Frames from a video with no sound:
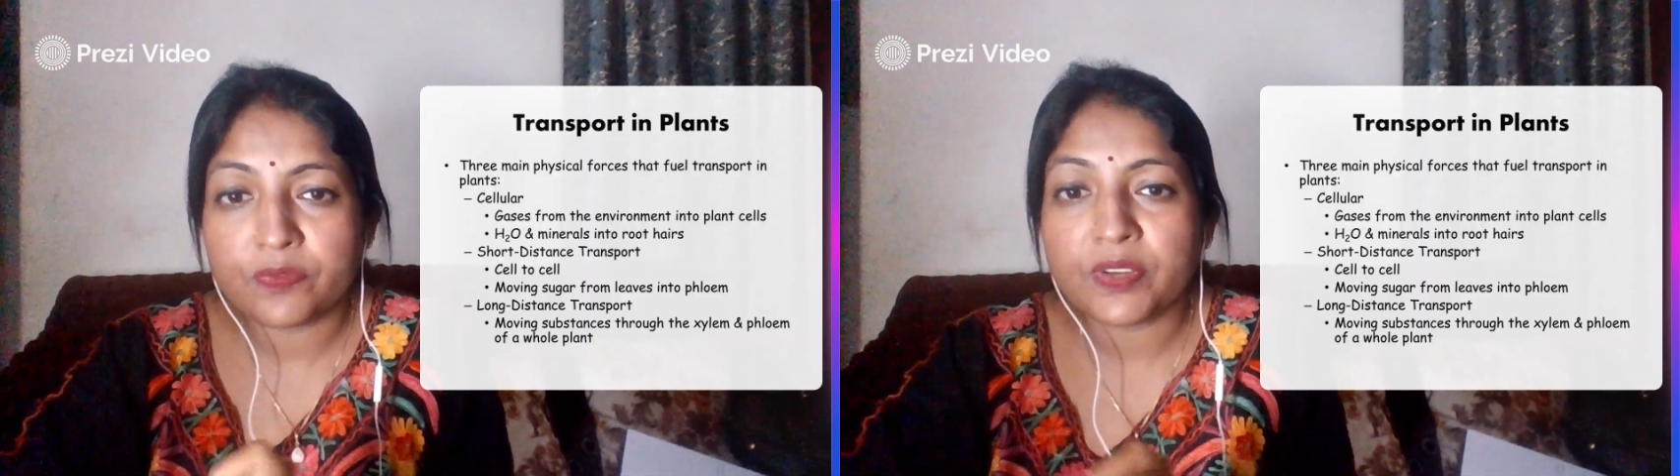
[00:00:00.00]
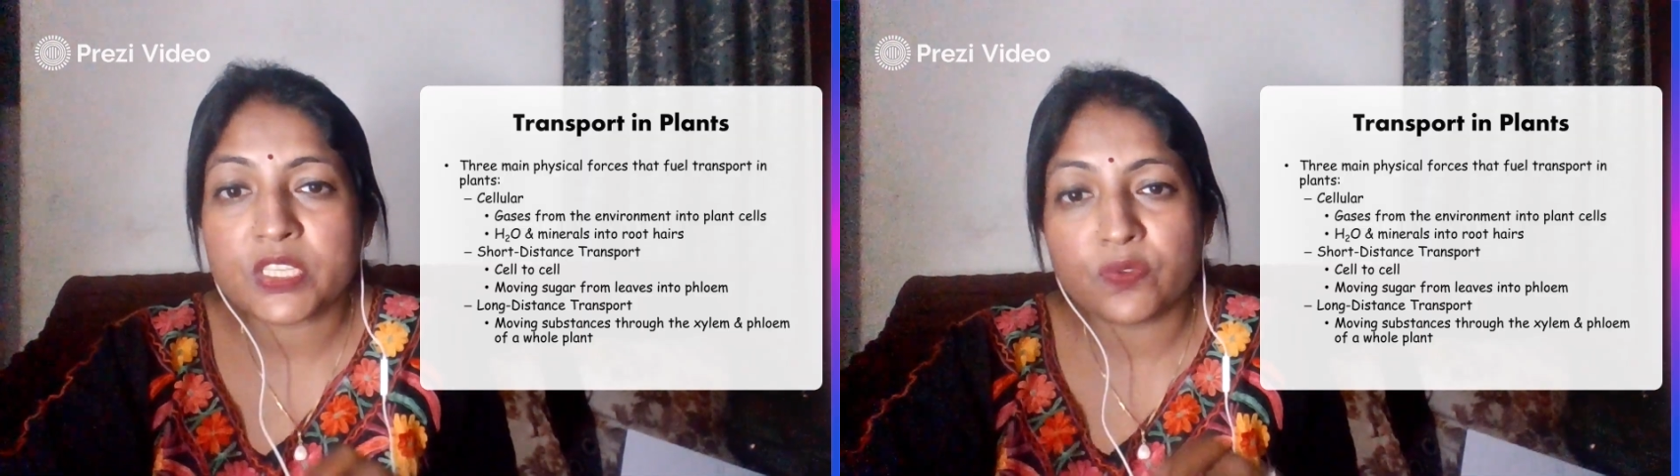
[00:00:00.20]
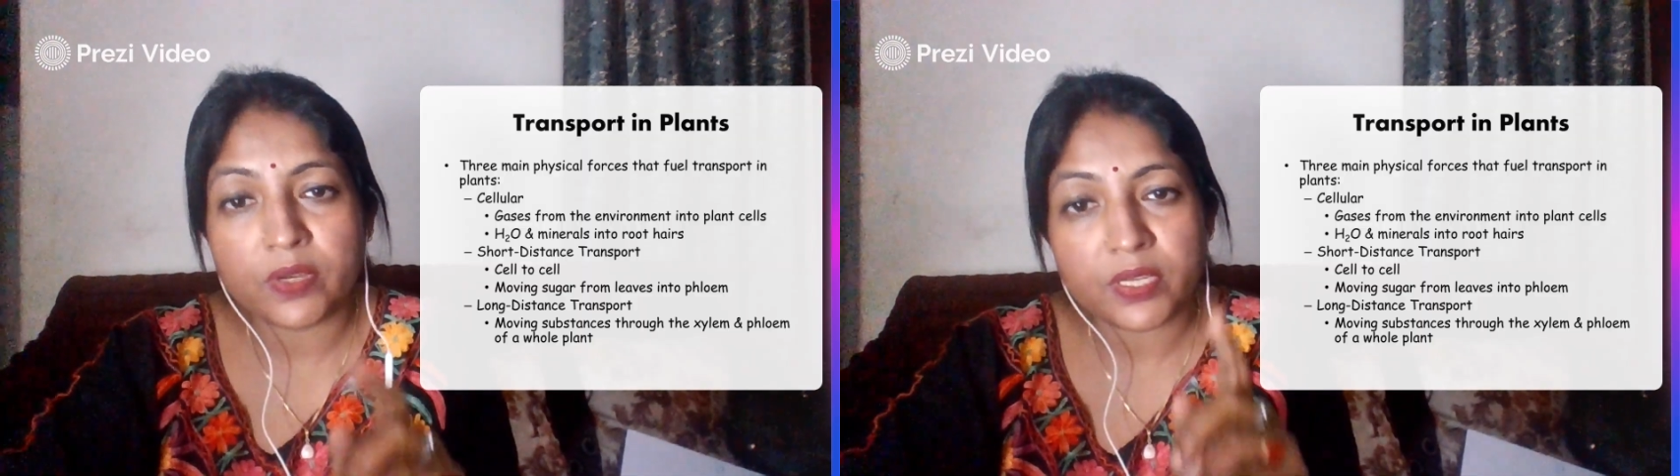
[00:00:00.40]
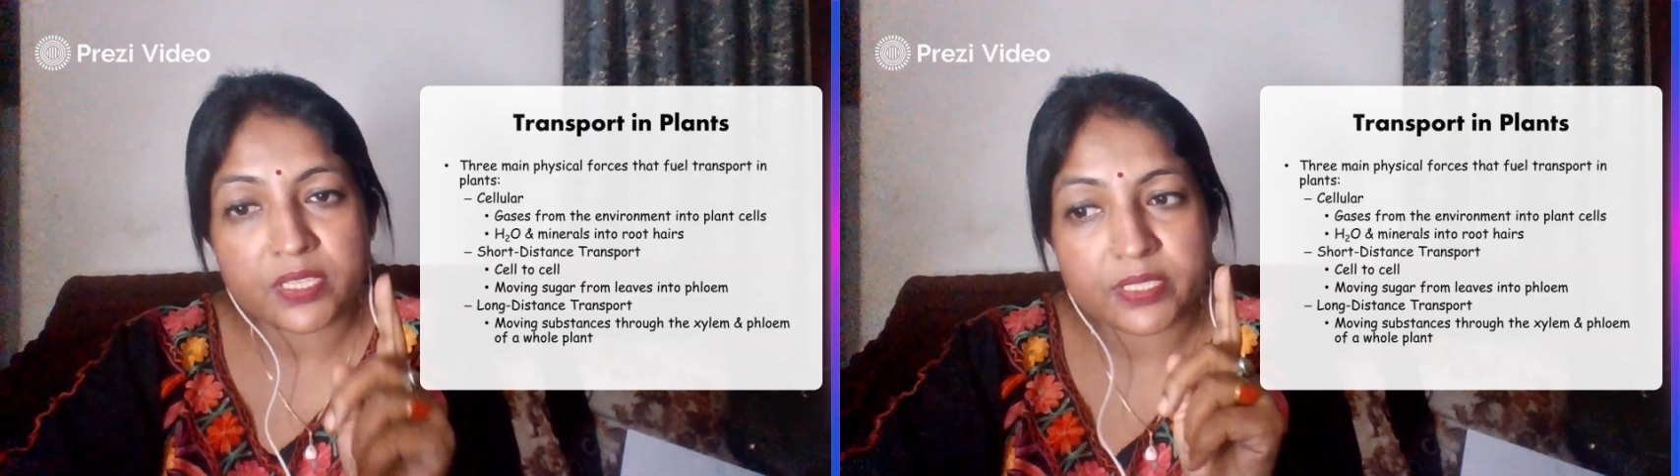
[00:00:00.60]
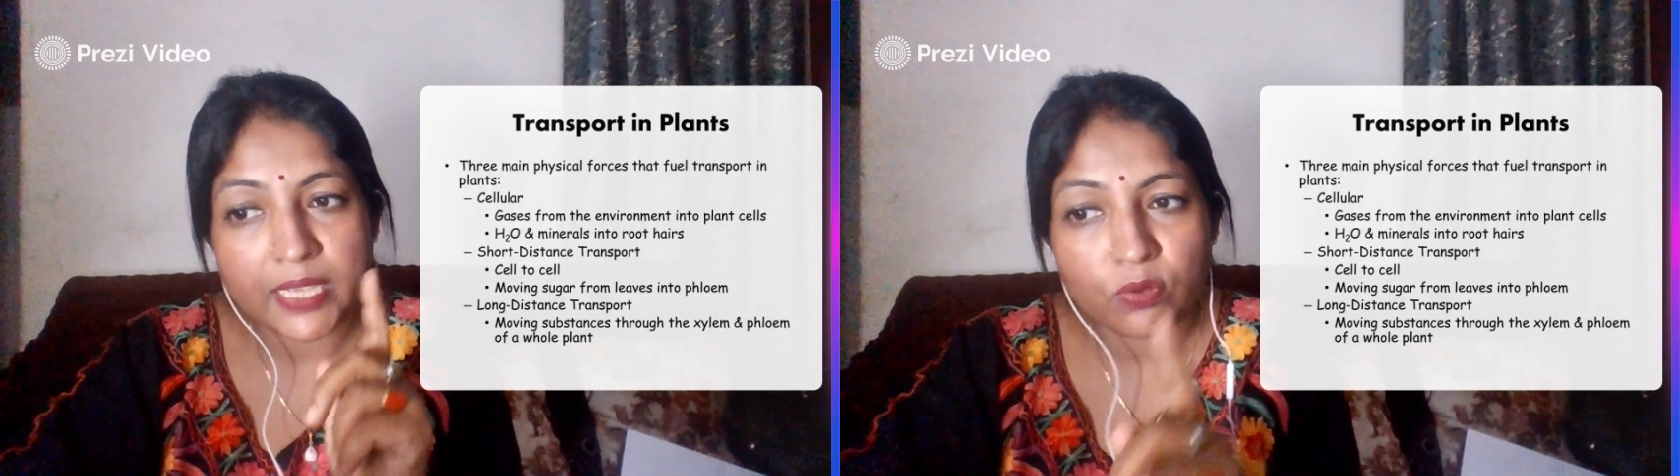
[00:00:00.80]
First one is
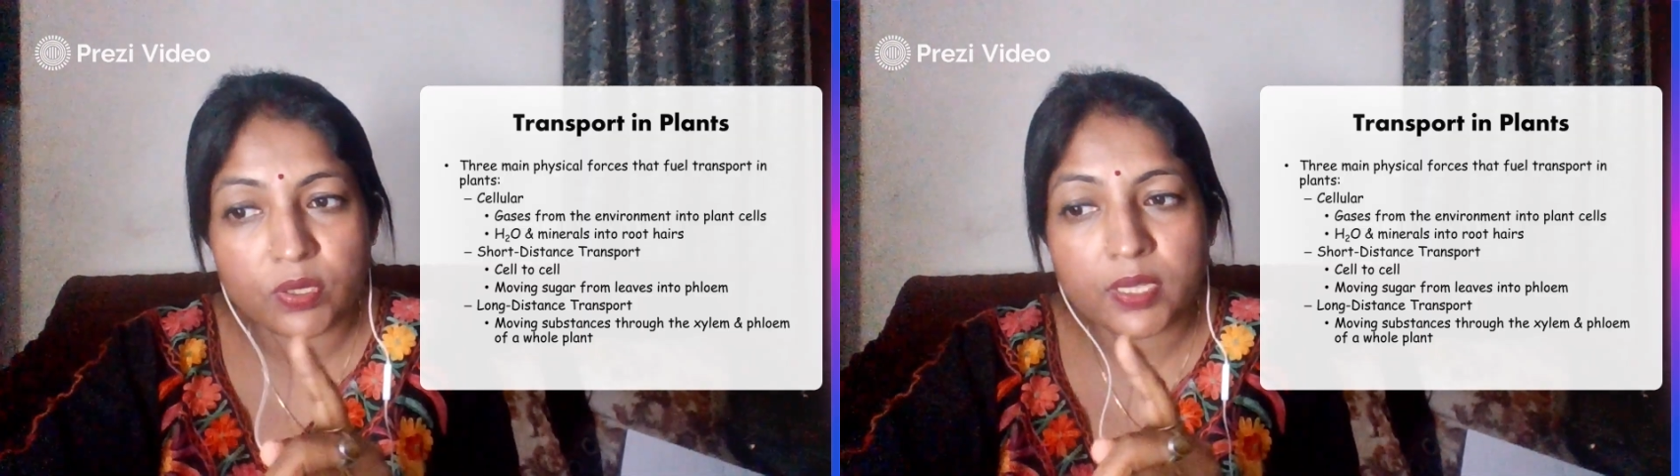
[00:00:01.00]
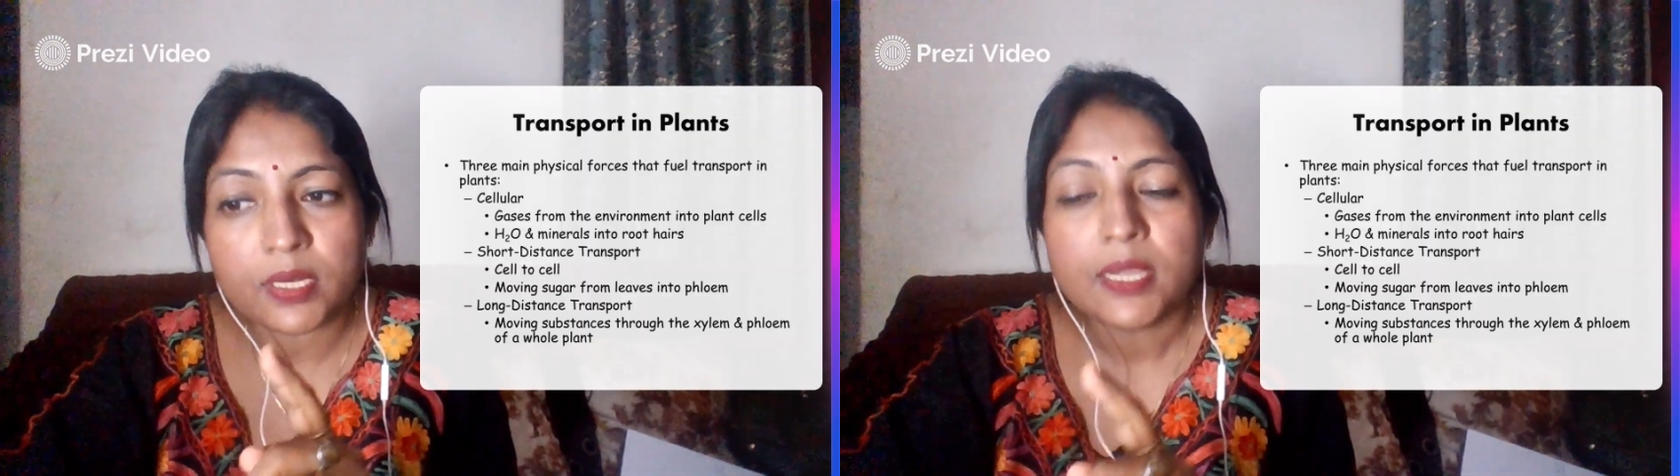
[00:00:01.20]
cellular,